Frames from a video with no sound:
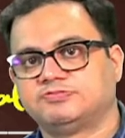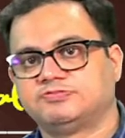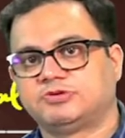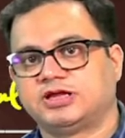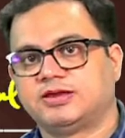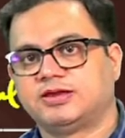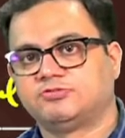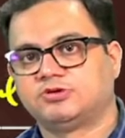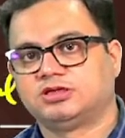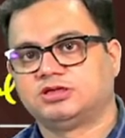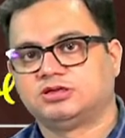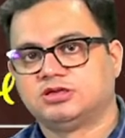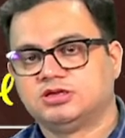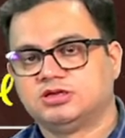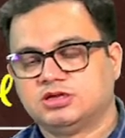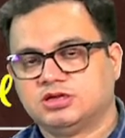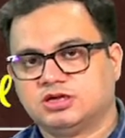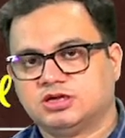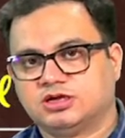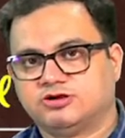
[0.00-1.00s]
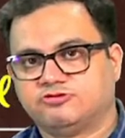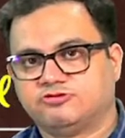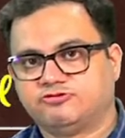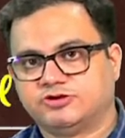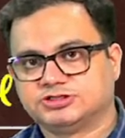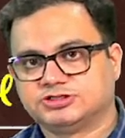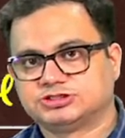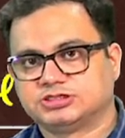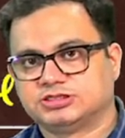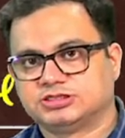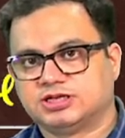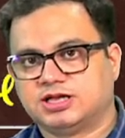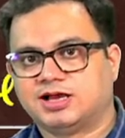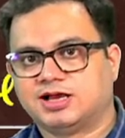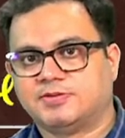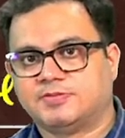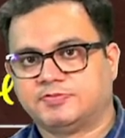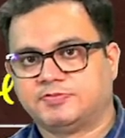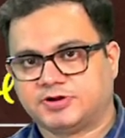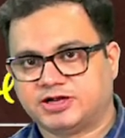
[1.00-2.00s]
primary function
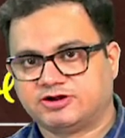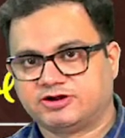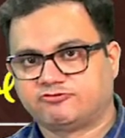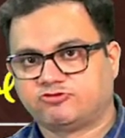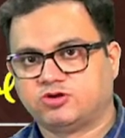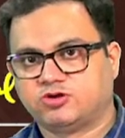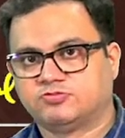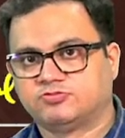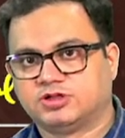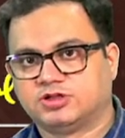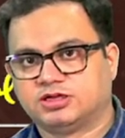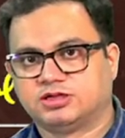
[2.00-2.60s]
apart from